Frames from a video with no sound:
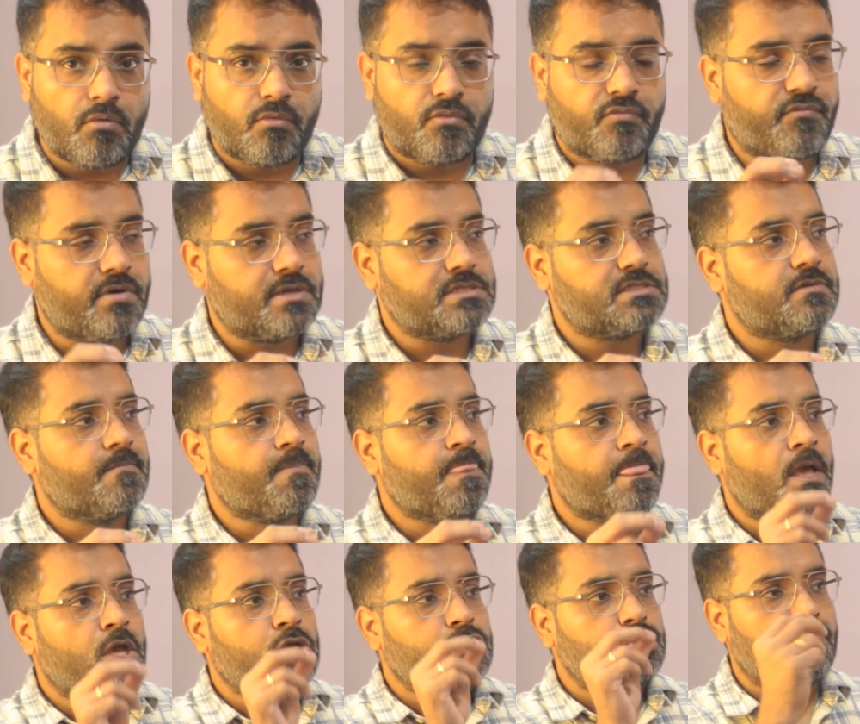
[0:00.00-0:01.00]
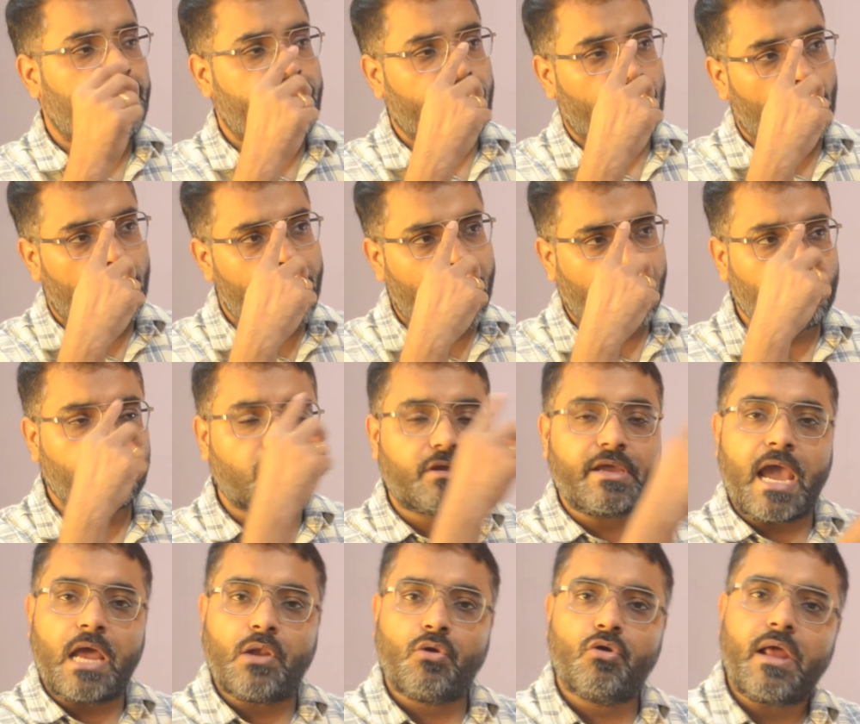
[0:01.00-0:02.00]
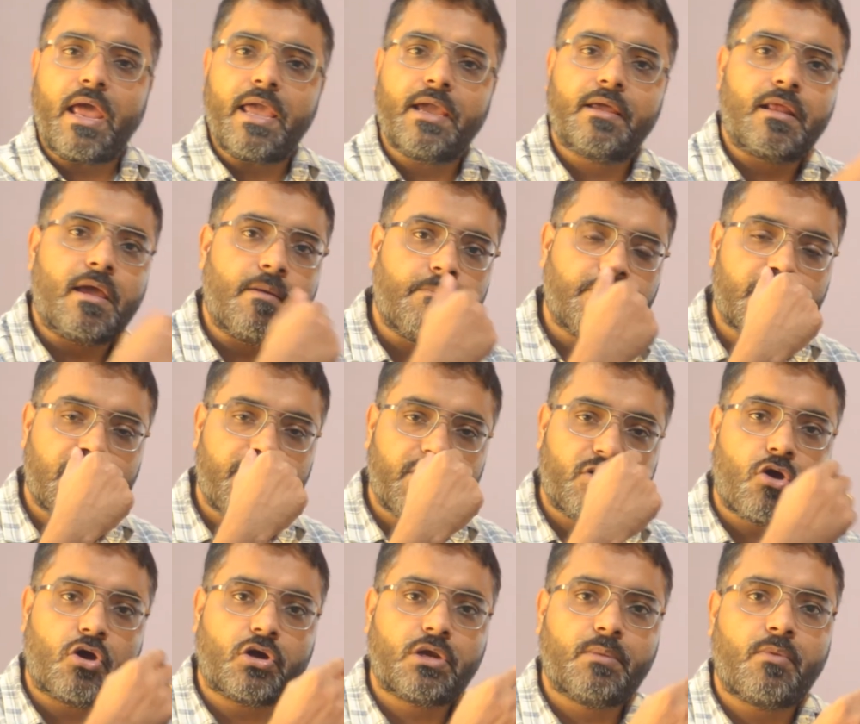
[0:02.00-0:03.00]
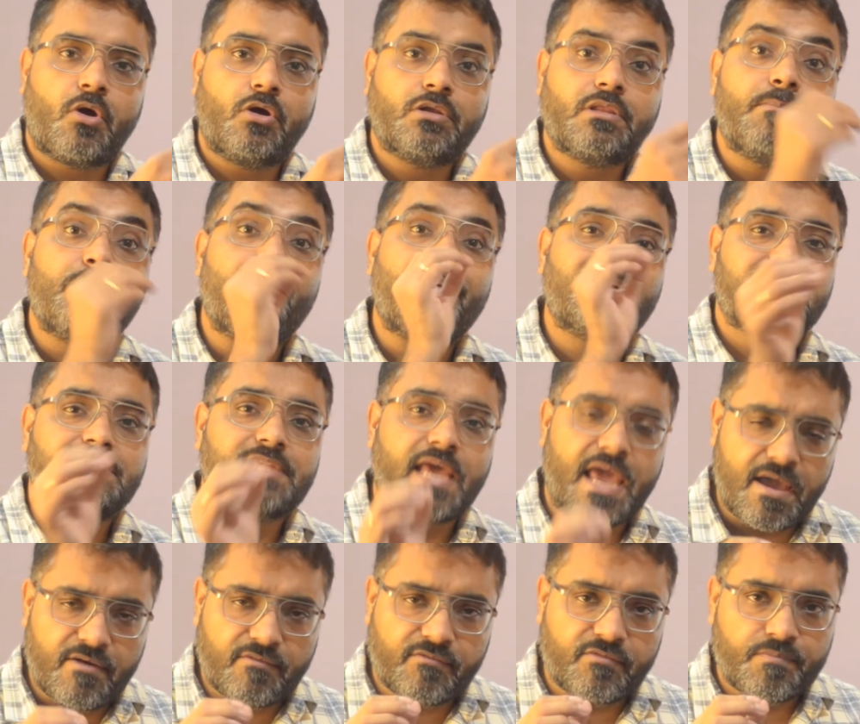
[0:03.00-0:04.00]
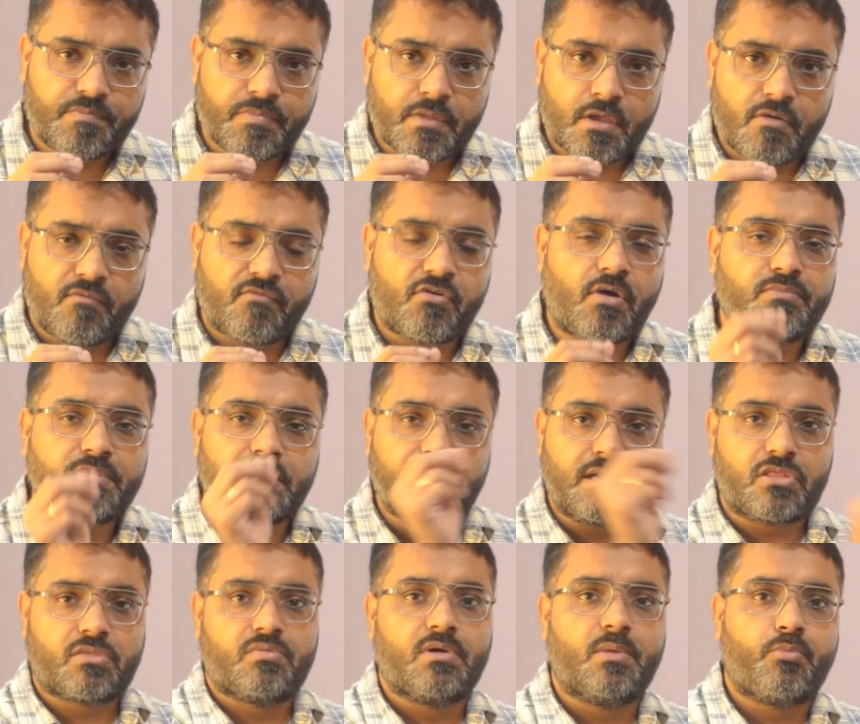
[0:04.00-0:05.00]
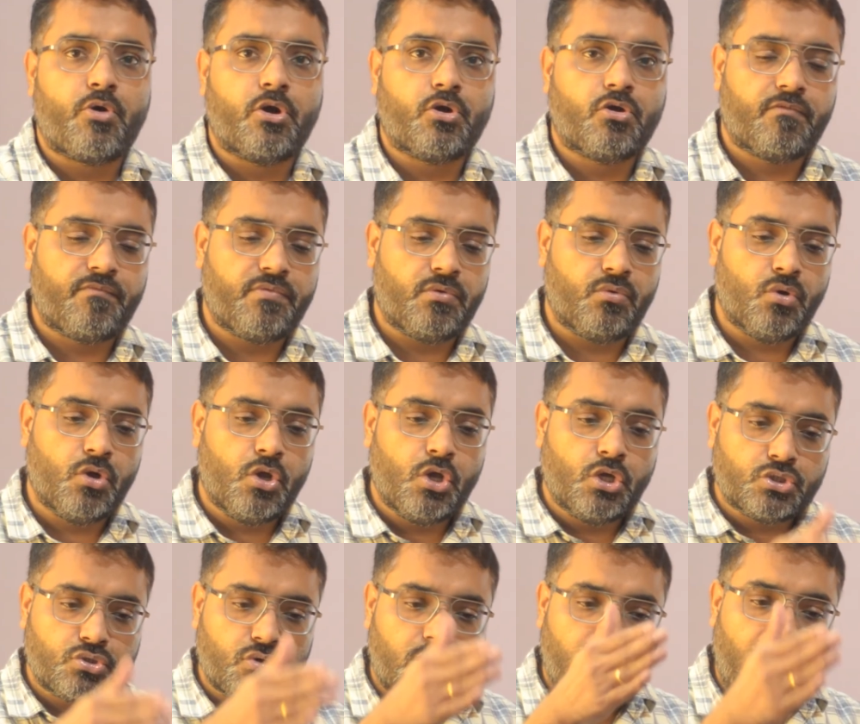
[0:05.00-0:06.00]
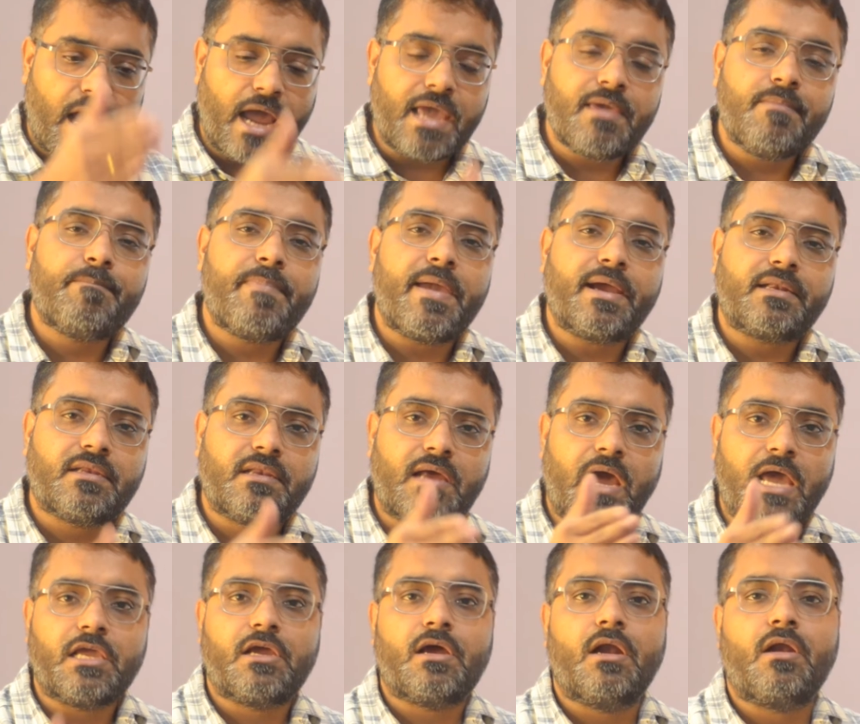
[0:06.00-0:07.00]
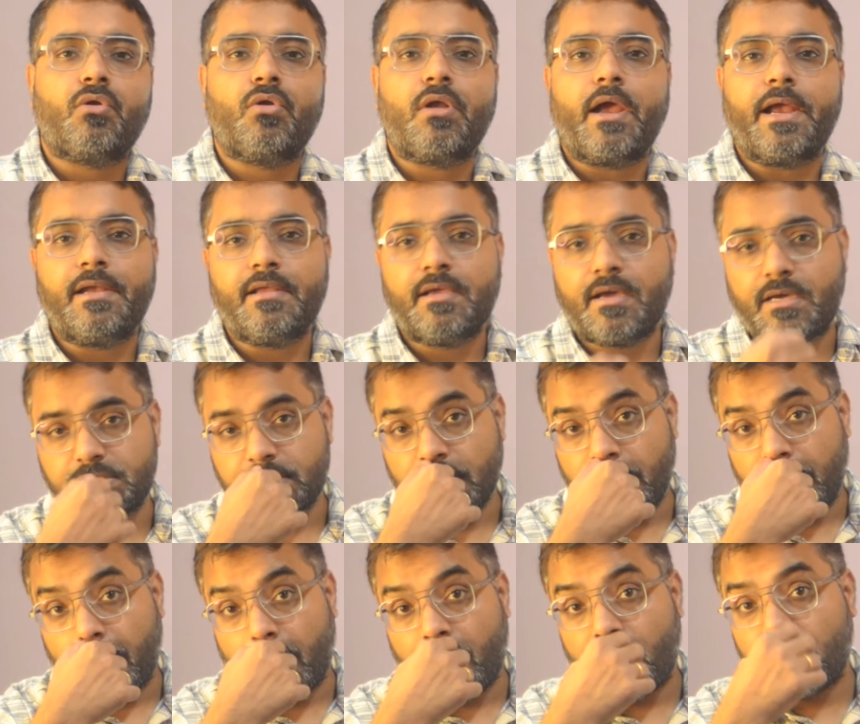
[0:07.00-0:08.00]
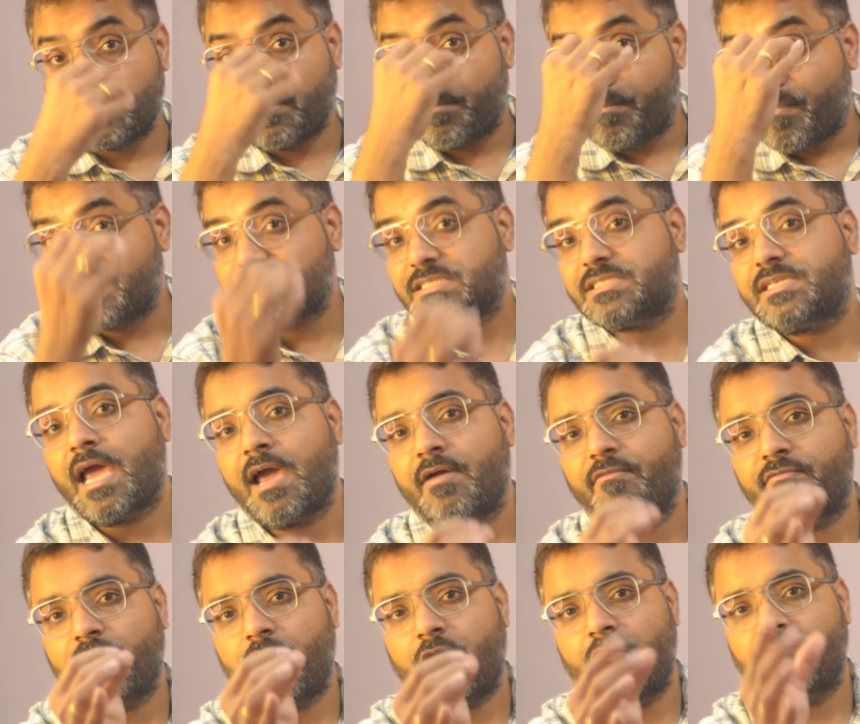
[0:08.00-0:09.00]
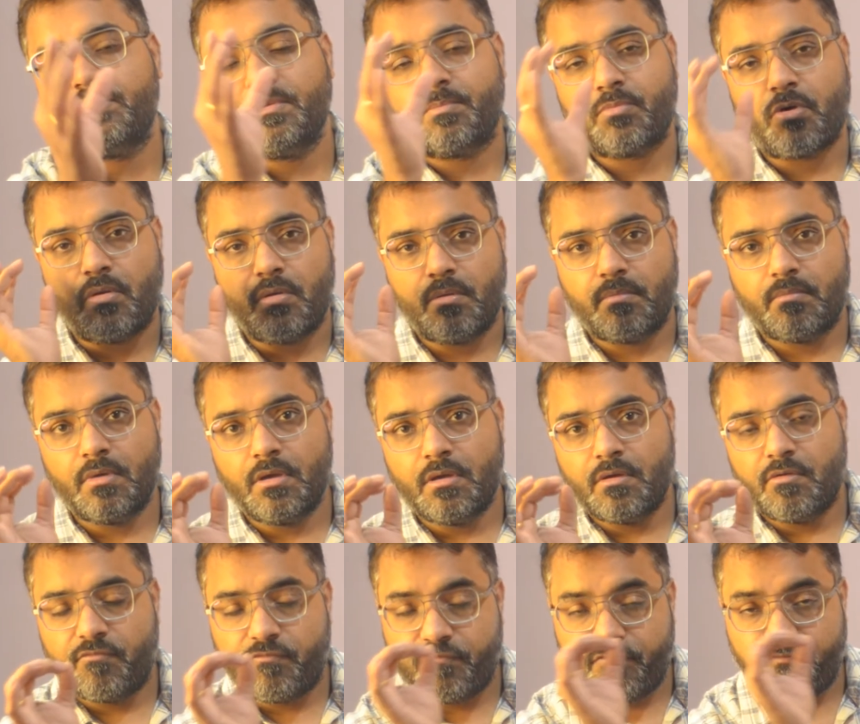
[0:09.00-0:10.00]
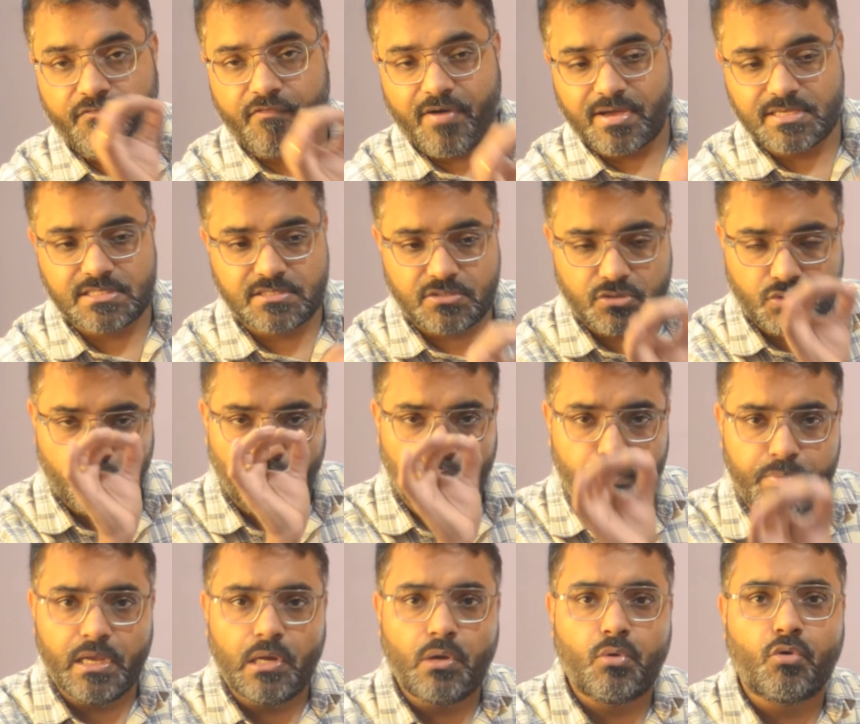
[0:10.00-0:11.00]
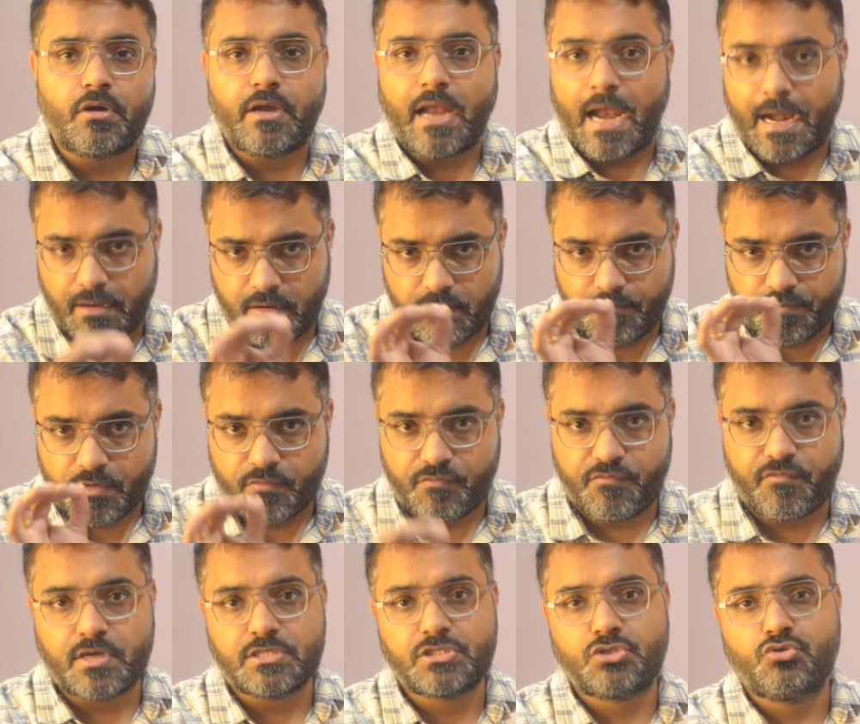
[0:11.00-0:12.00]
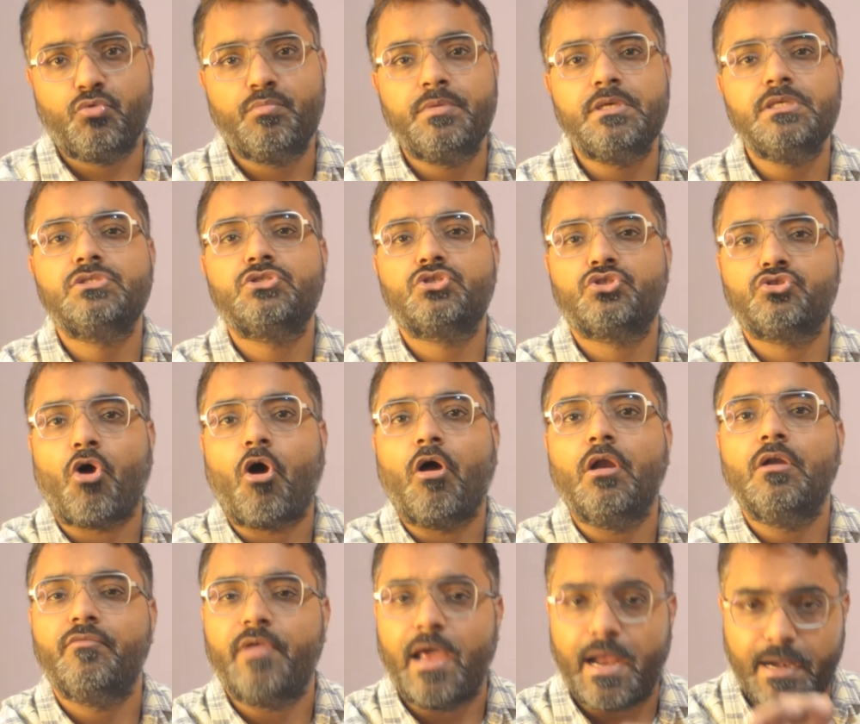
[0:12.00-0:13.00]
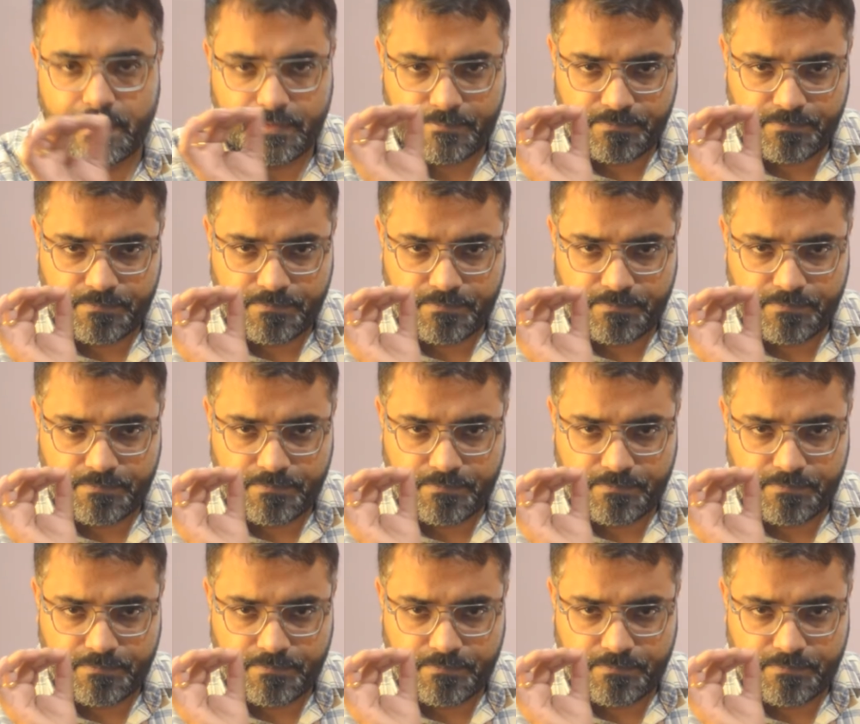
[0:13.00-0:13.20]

first. So if you go back to the Kano diagram, there we talked about the must-have from the customer point of view. So high impact and high control ideas are the must-have of the problem. First to be looked at, first to be solved at.